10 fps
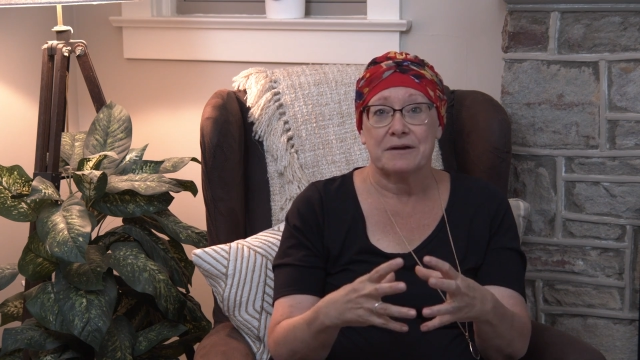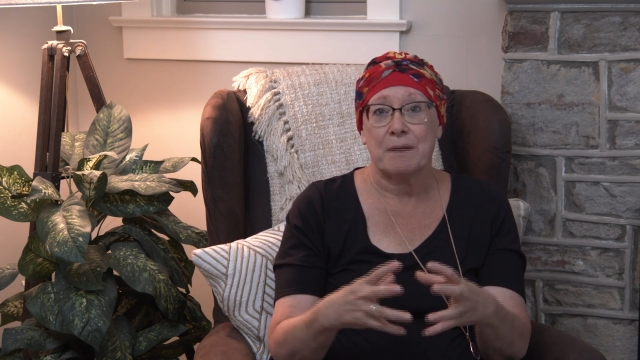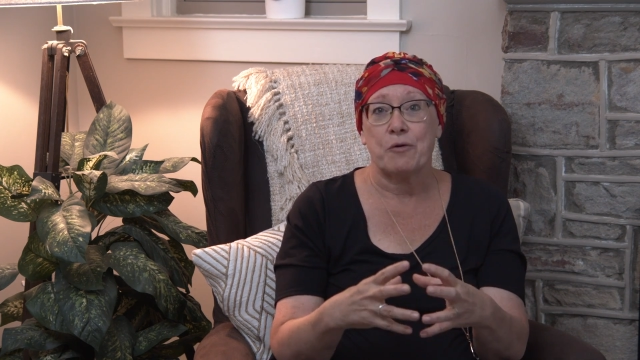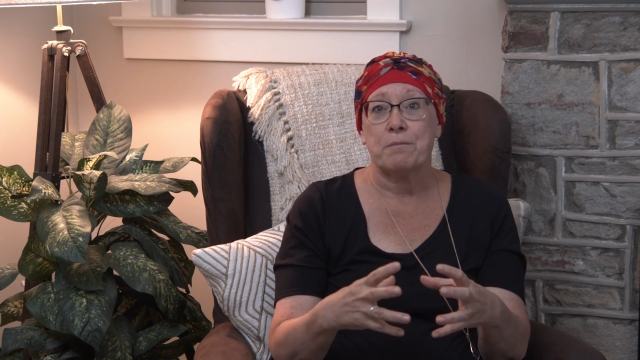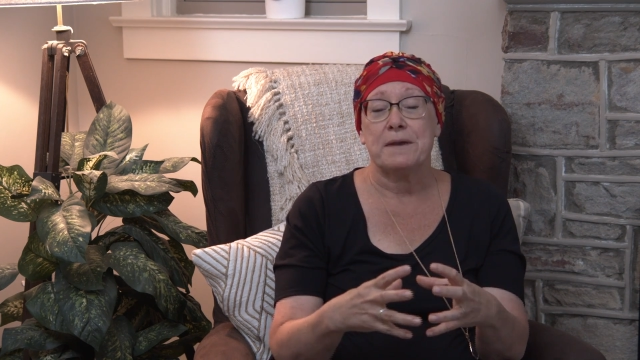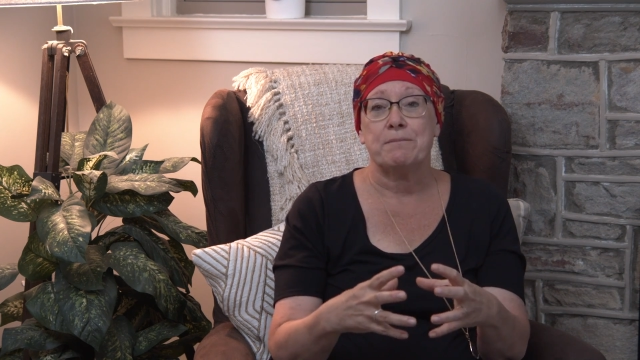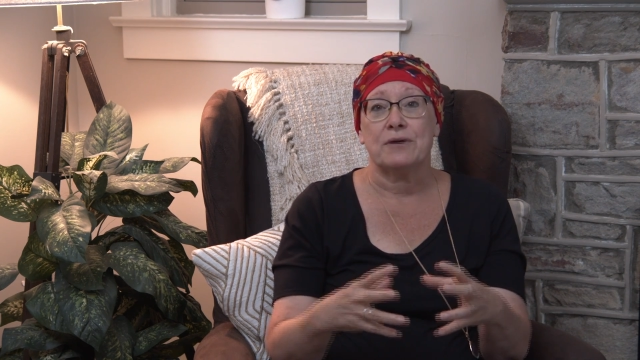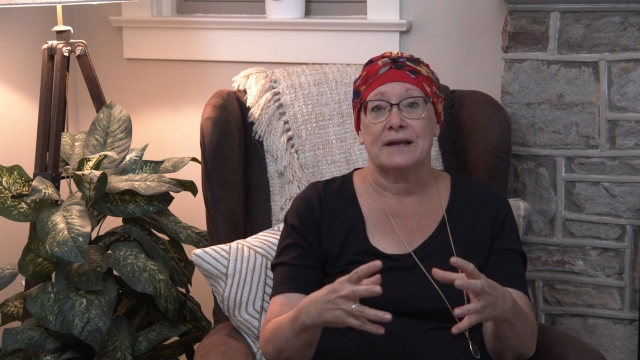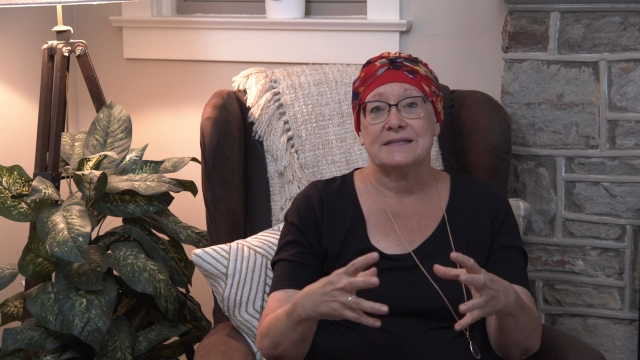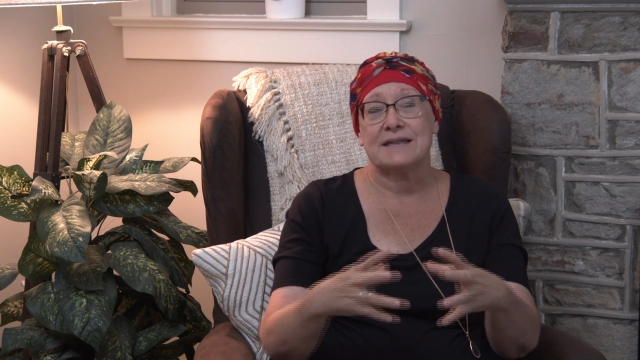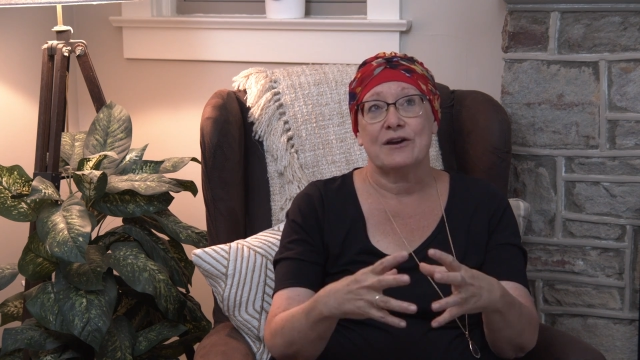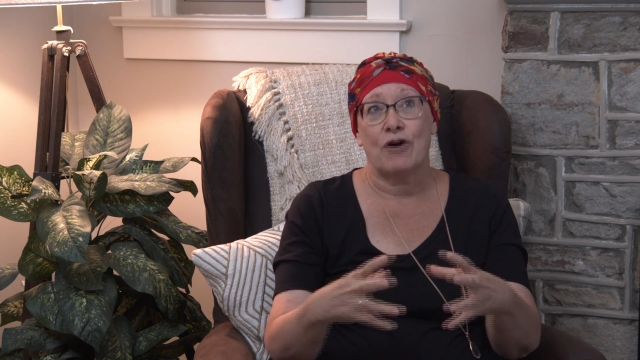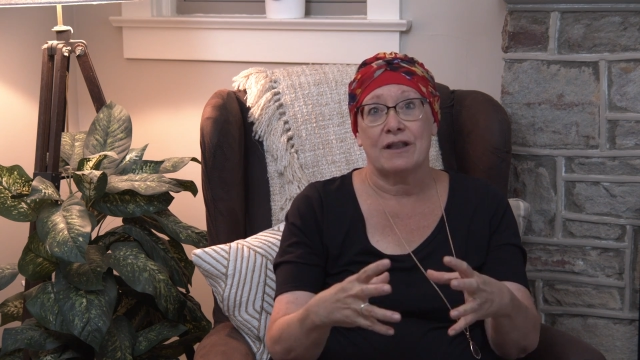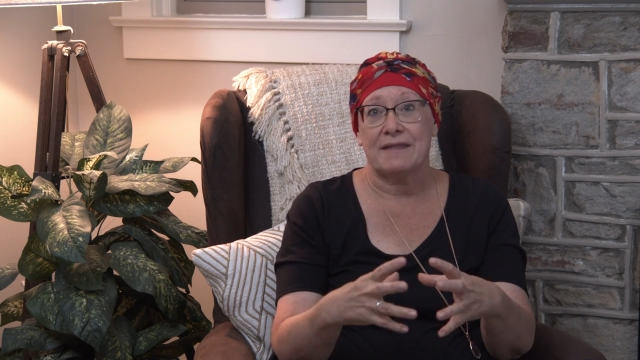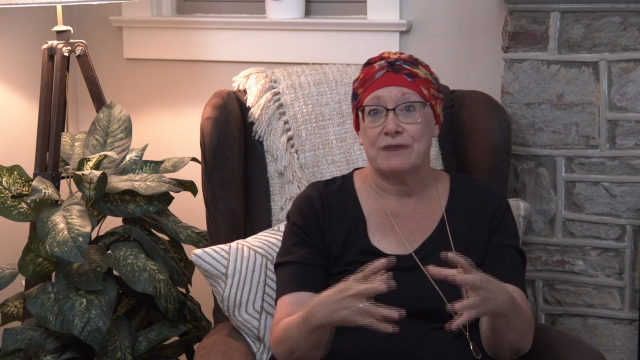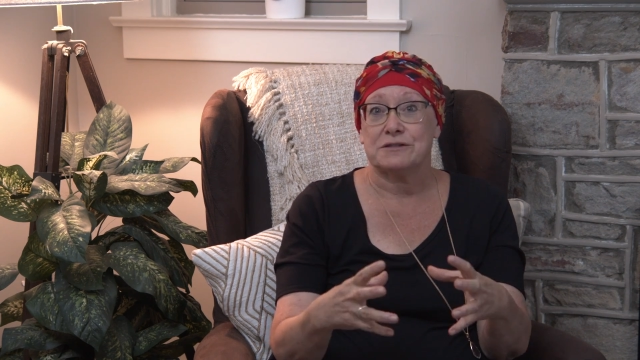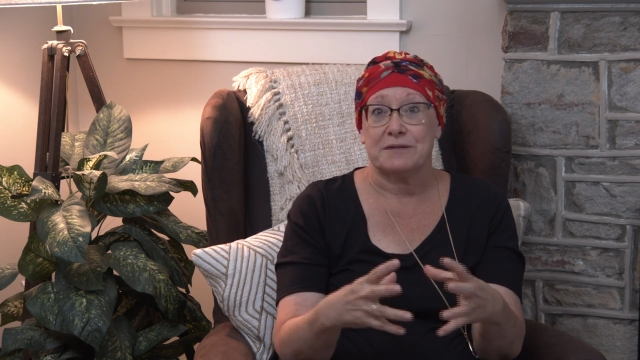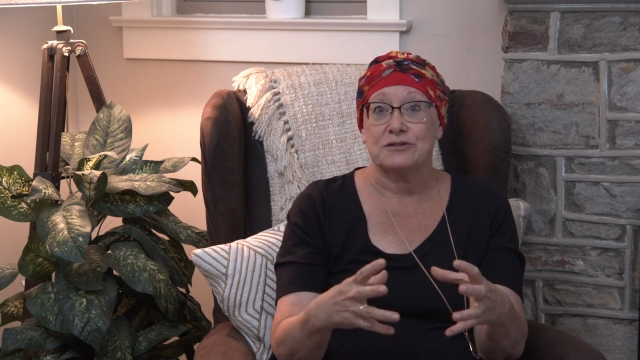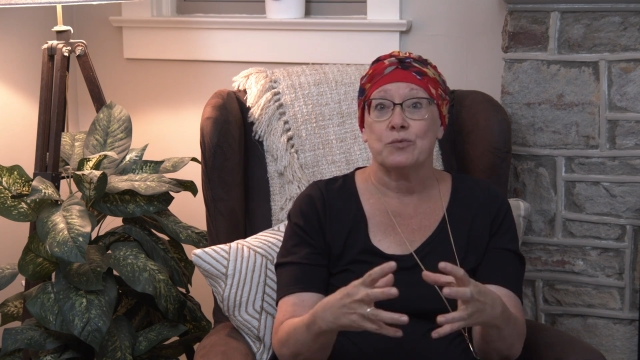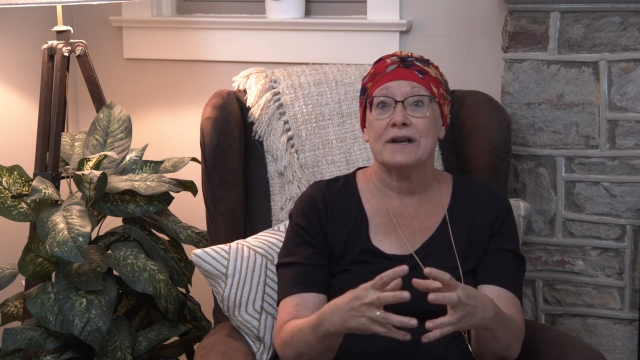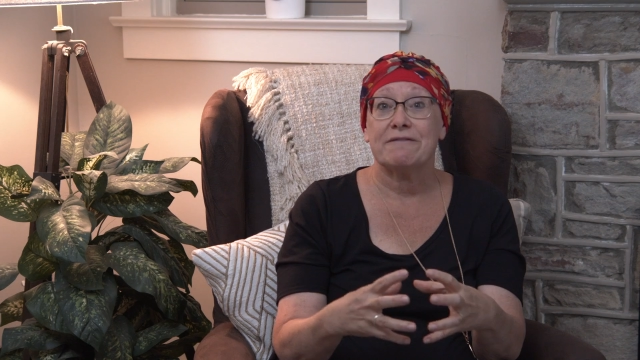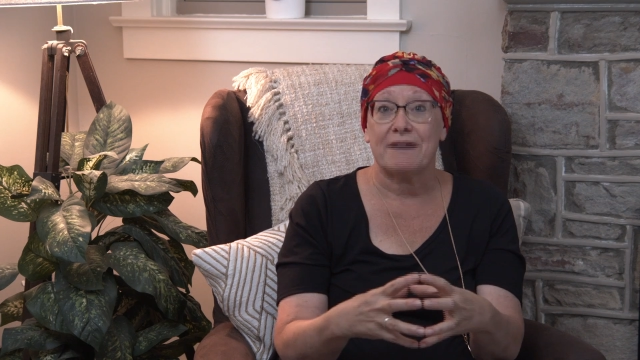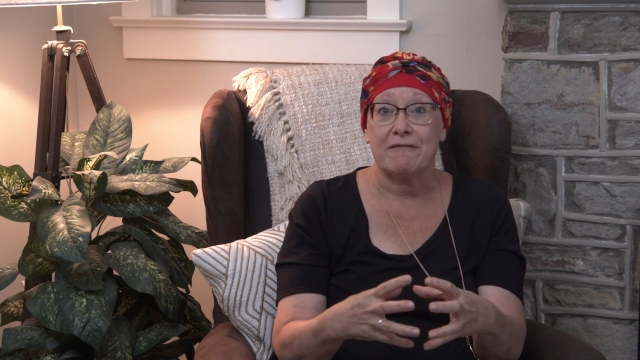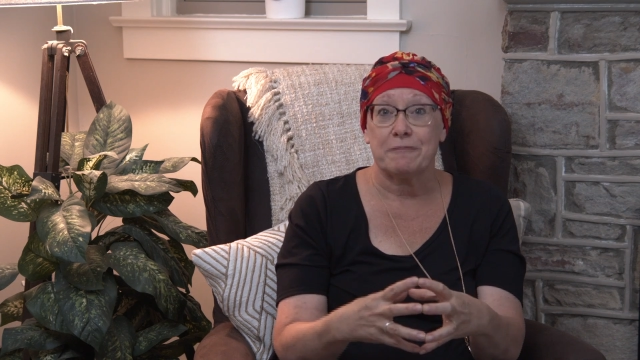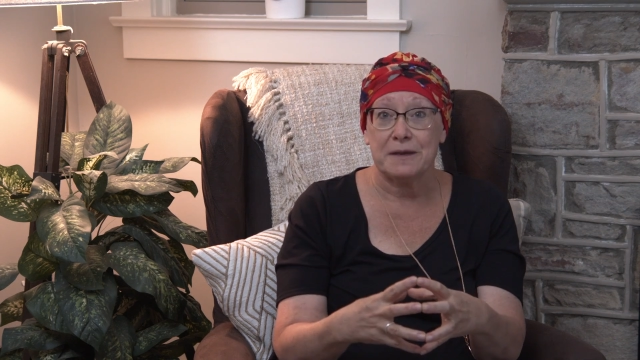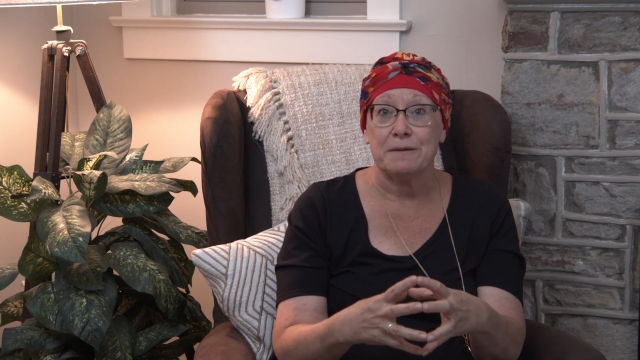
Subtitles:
couple people, and I'd say all of that was about 25